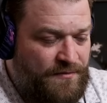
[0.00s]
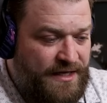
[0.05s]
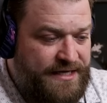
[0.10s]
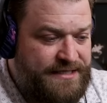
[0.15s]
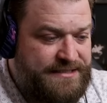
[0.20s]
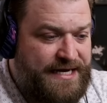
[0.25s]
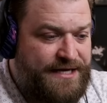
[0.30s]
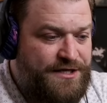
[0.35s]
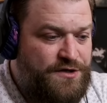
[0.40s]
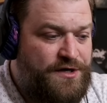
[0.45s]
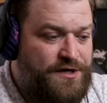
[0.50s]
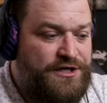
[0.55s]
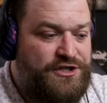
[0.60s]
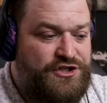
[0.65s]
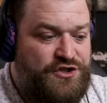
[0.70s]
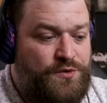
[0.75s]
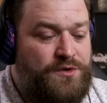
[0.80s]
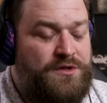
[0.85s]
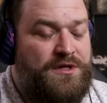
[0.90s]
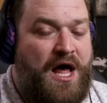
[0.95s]
is that you can
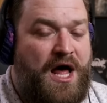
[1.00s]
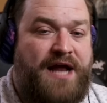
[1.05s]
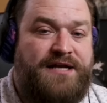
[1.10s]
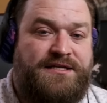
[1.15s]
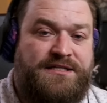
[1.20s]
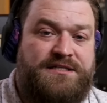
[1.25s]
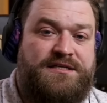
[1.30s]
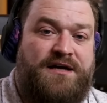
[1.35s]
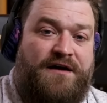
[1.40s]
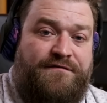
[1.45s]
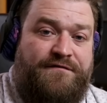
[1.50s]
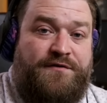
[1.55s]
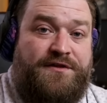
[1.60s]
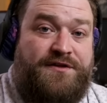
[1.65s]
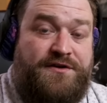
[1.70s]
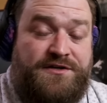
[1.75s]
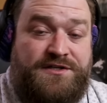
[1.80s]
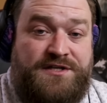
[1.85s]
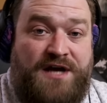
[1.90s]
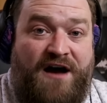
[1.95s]
do a lot of stuff
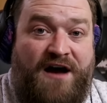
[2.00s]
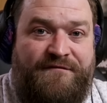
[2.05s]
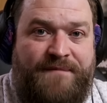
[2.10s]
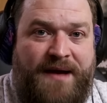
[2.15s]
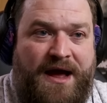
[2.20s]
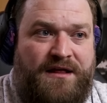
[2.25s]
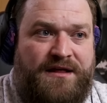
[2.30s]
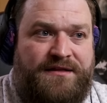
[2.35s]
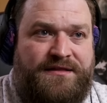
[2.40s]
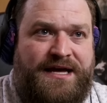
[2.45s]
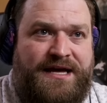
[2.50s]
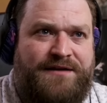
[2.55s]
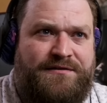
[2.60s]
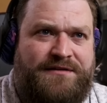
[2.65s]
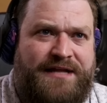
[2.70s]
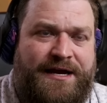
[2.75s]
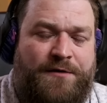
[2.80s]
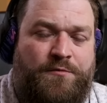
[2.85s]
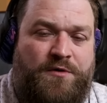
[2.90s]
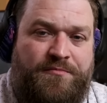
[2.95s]
with your soft palette that
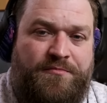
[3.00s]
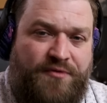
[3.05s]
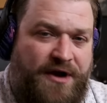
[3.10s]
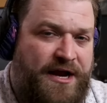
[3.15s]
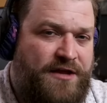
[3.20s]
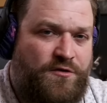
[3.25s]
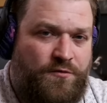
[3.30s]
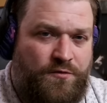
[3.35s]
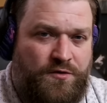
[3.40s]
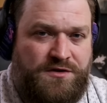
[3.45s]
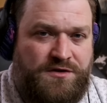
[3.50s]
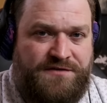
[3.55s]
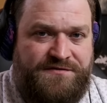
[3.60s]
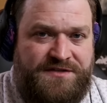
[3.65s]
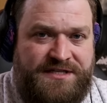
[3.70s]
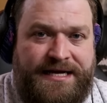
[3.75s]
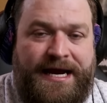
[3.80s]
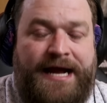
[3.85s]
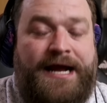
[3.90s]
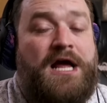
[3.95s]
like would break the rules of
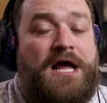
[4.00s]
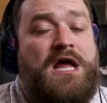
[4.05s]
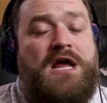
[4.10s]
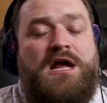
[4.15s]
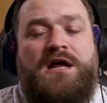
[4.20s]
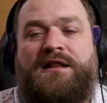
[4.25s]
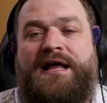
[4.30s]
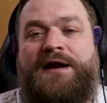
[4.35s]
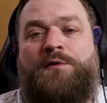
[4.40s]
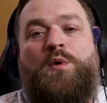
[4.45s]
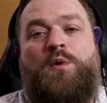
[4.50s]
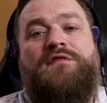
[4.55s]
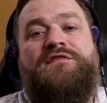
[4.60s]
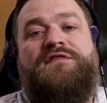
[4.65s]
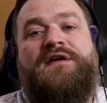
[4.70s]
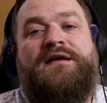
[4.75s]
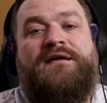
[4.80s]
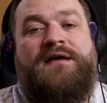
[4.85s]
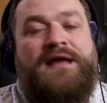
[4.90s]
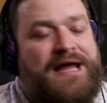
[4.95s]
singing. Like one
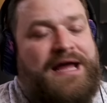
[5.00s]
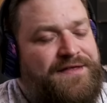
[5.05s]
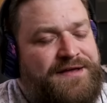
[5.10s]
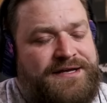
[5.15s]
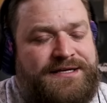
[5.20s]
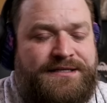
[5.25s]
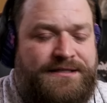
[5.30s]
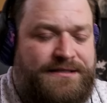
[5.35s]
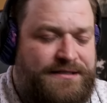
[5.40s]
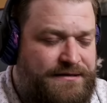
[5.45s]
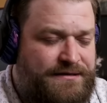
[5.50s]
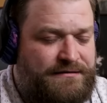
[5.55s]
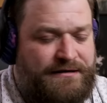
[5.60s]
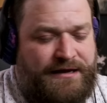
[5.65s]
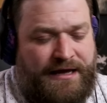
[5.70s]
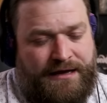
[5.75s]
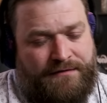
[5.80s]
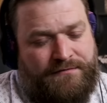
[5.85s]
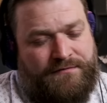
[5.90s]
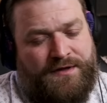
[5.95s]
thing, and it is
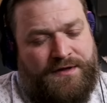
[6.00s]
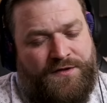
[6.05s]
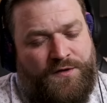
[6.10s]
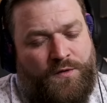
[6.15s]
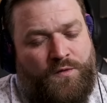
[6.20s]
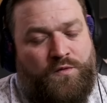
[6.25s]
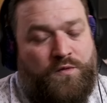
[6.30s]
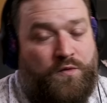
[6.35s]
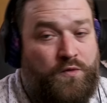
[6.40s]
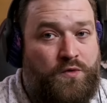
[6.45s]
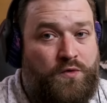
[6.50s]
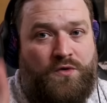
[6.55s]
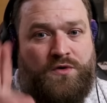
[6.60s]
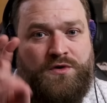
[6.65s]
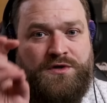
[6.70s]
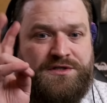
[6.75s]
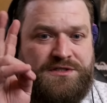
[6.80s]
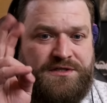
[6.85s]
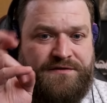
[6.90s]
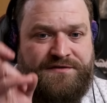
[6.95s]
okay, well, the
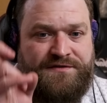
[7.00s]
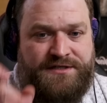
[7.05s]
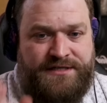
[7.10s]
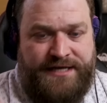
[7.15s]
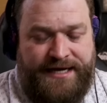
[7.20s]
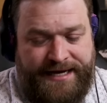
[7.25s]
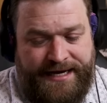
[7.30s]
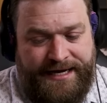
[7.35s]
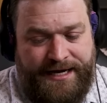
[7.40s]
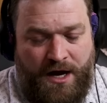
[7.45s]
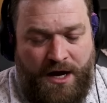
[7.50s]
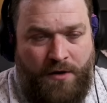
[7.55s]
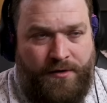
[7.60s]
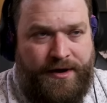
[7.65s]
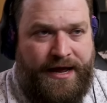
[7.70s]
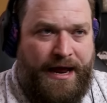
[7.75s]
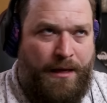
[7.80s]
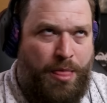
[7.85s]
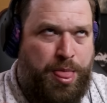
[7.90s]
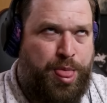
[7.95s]
rules of singing.
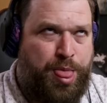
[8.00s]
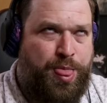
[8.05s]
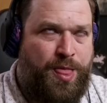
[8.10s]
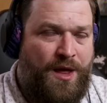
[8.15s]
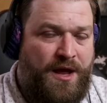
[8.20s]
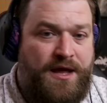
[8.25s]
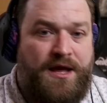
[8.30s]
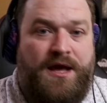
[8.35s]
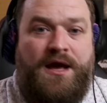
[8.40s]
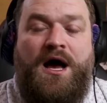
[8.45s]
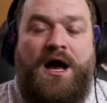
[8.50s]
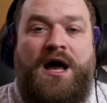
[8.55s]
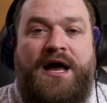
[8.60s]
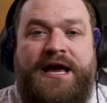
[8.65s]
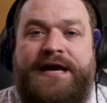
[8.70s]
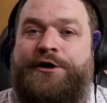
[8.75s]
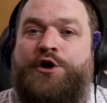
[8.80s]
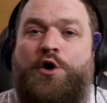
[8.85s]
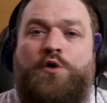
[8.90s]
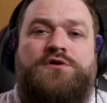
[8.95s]
Okay. Uh,
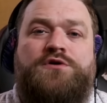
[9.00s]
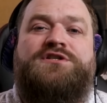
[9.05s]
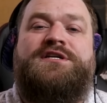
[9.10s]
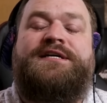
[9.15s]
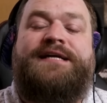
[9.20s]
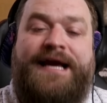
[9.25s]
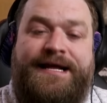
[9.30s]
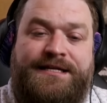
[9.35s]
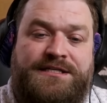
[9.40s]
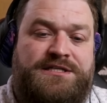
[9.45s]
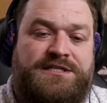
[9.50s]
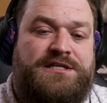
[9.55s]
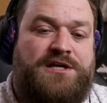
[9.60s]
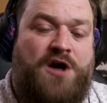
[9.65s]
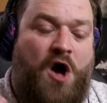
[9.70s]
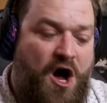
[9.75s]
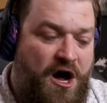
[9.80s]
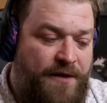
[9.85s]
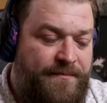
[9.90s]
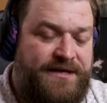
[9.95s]
it goes against
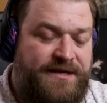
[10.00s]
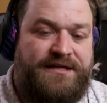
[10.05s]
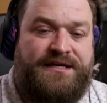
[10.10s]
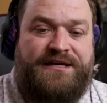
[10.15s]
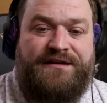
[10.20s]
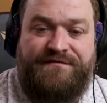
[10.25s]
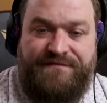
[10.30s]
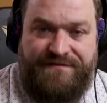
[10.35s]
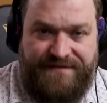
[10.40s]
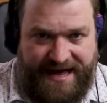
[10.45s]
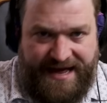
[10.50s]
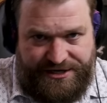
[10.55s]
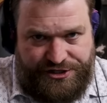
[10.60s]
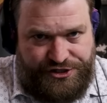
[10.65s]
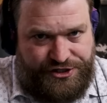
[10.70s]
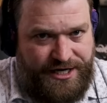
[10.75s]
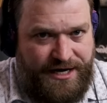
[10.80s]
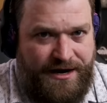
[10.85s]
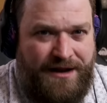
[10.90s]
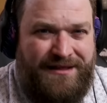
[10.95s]
common
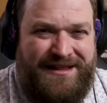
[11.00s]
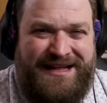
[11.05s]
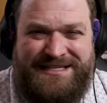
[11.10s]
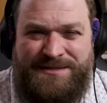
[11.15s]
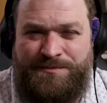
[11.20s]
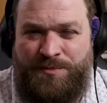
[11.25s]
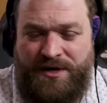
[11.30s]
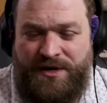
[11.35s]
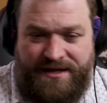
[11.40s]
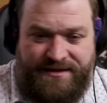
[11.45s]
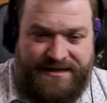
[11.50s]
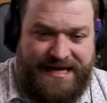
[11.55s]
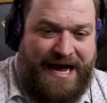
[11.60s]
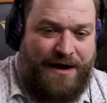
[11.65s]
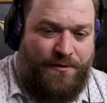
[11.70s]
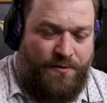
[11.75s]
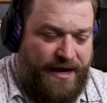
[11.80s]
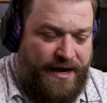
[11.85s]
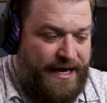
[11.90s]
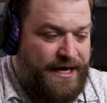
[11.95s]
convention. Let's put it
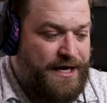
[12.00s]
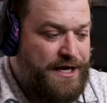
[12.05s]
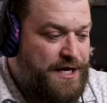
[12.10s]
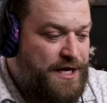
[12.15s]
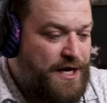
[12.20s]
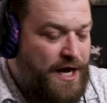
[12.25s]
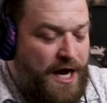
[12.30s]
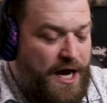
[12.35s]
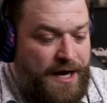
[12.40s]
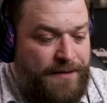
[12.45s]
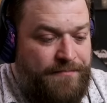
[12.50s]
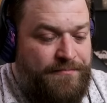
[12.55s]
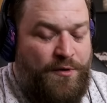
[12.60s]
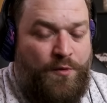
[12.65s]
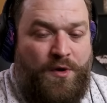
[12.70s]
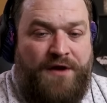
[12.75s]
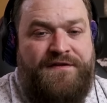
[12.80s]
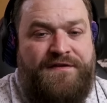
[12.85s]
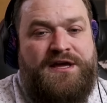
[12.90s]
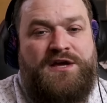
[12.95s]
that way. Um,
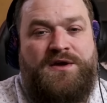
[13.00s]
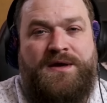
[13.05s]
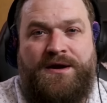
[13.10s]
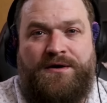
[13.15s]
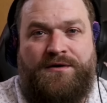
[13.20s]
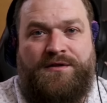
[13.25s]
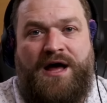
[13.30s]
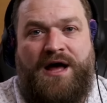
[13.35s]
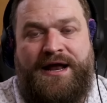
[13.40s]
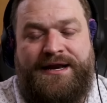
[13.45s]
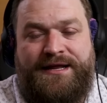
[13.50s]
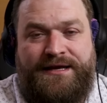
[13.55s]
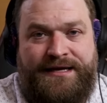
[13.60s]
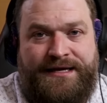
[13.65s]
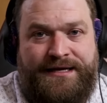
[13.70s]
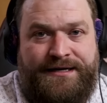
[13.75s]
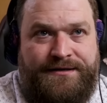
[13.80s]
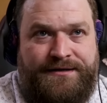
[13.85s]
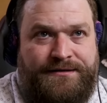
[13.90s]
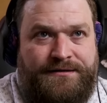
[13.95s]
but one thing you hear a lot
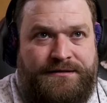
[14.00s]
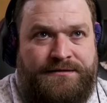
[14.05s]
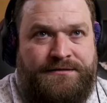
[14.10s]
in